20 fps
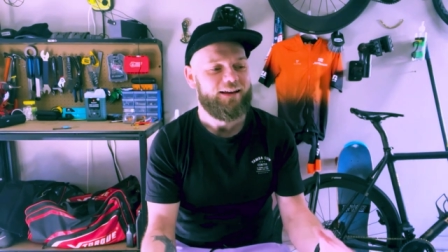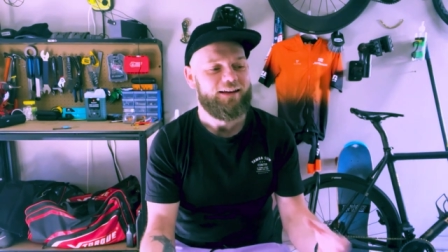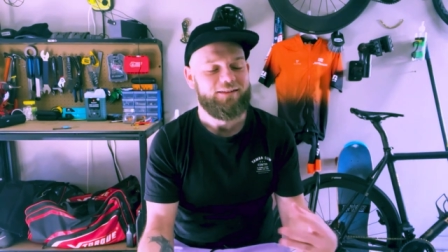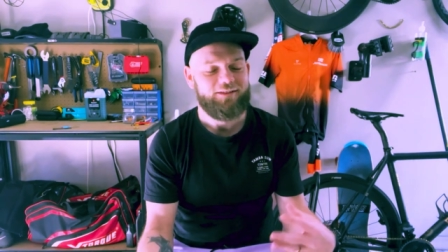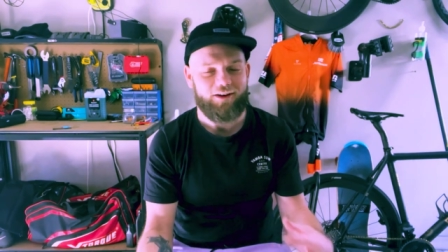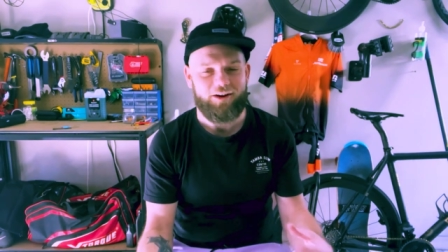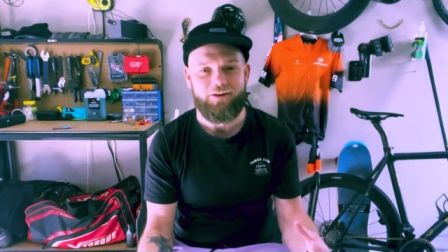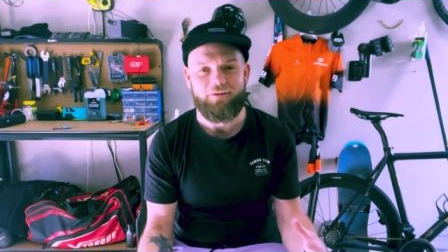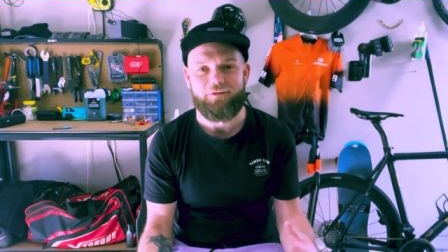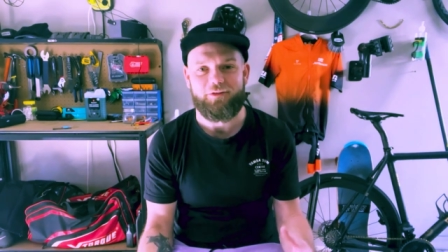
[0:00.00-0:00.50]

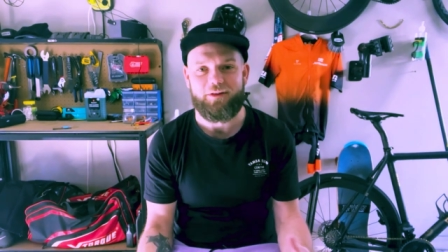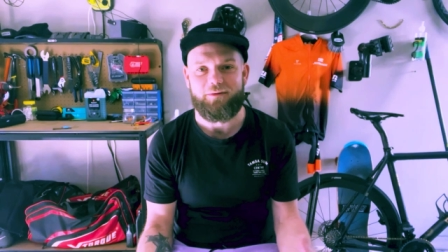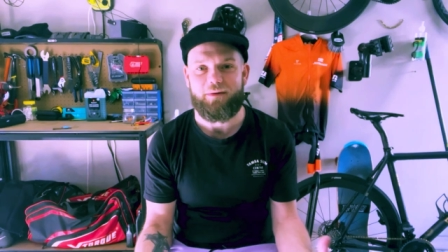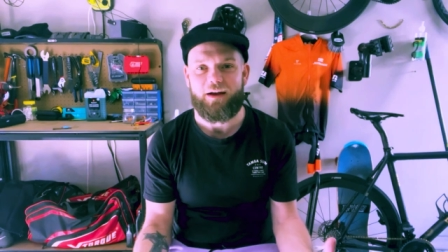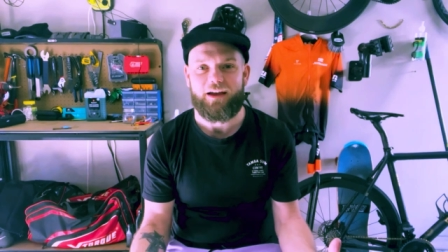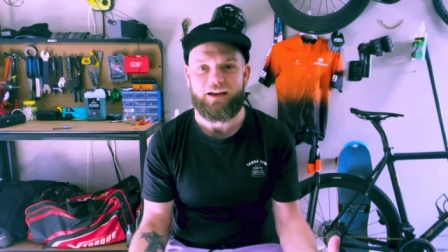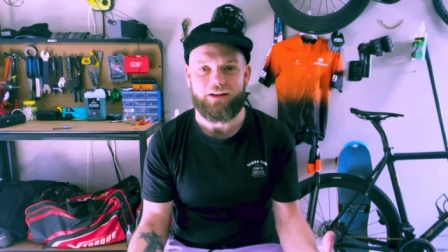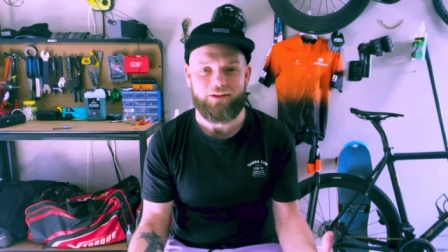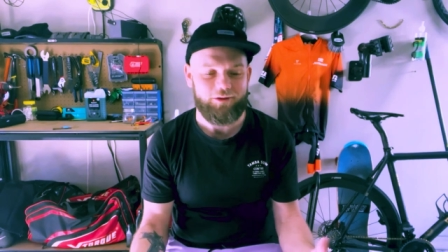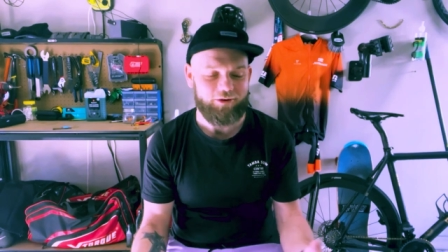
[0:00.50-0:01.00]
to hopefully
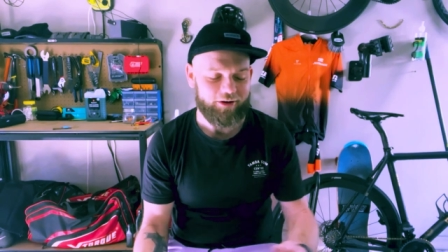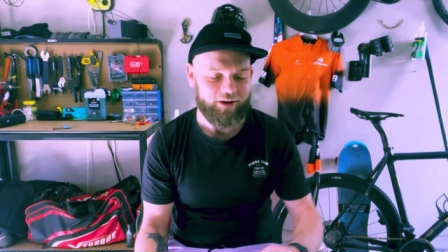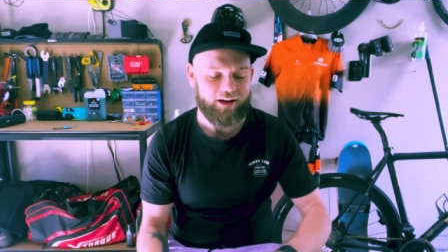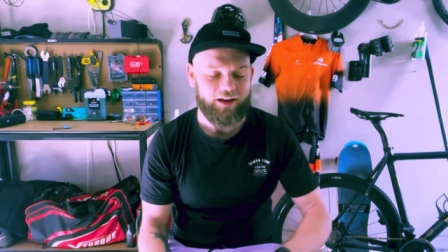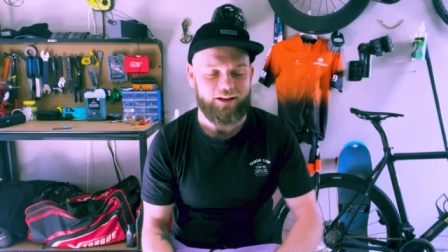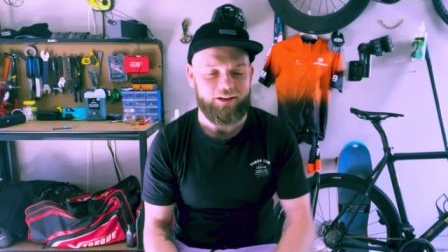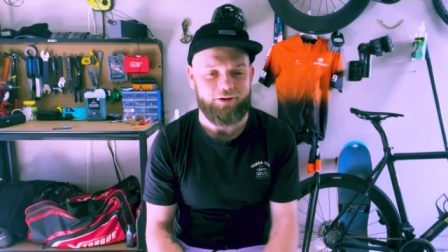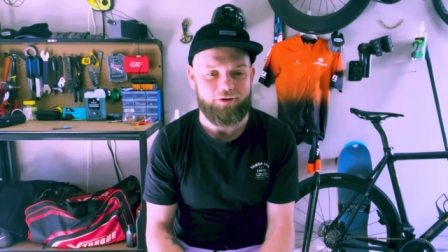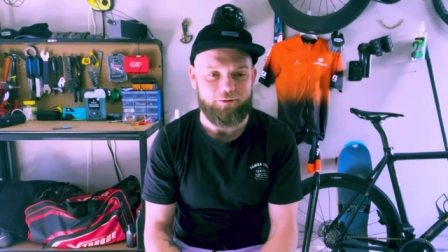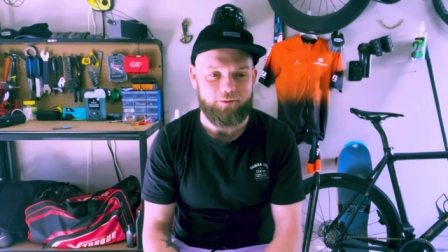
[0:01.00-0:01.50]
make it look
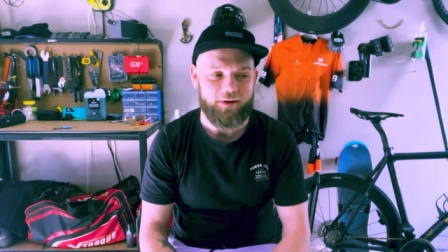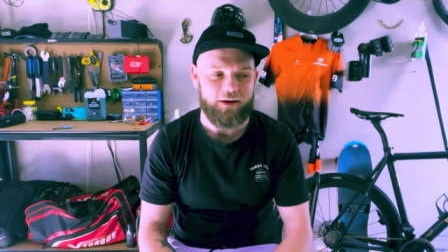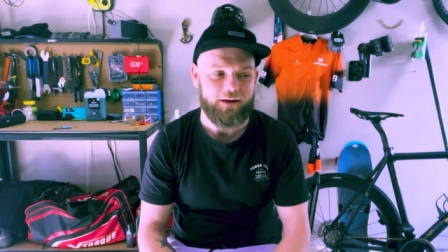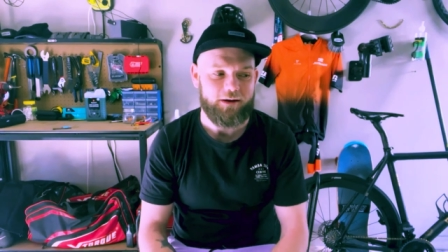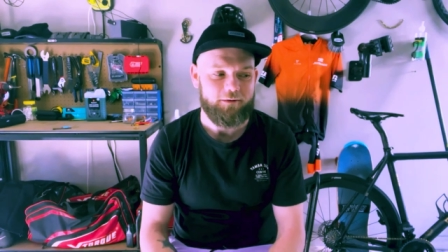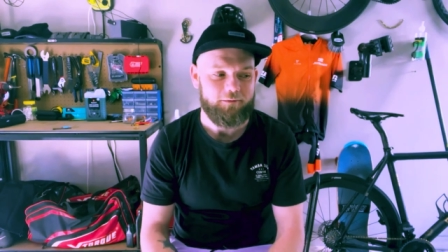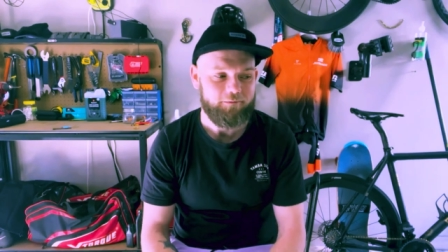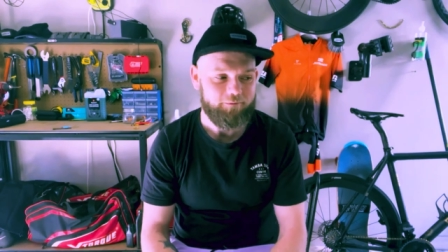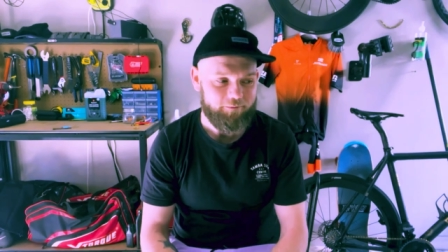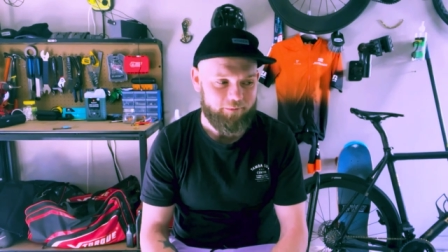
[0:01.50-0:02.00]
a little
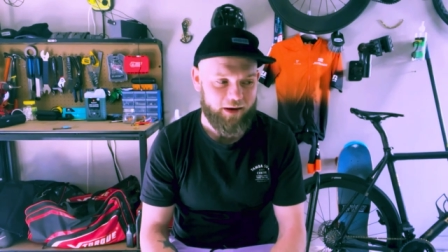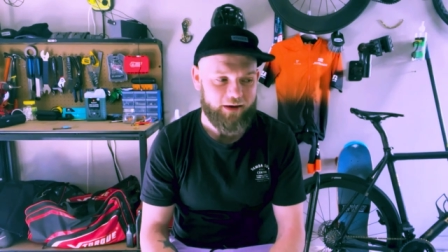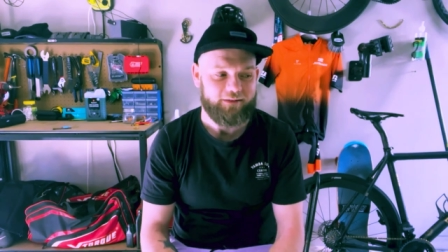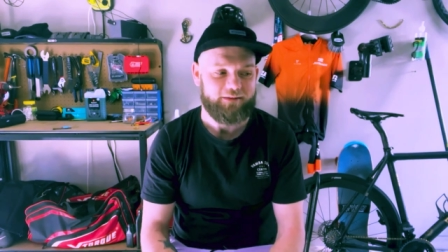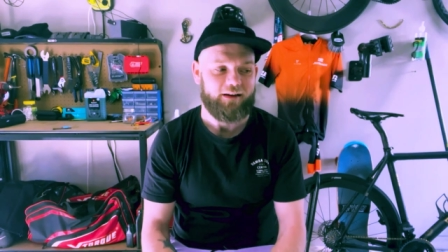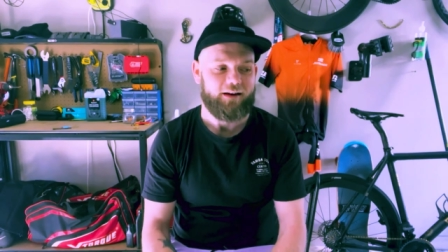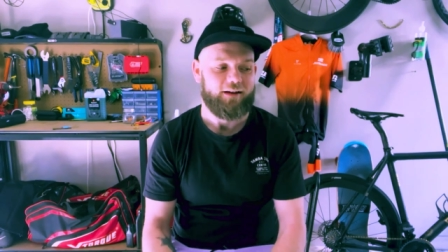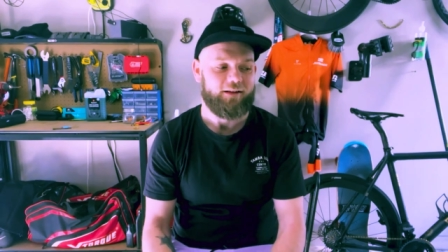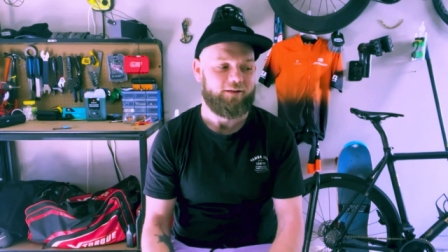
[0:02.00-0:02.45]
bit better.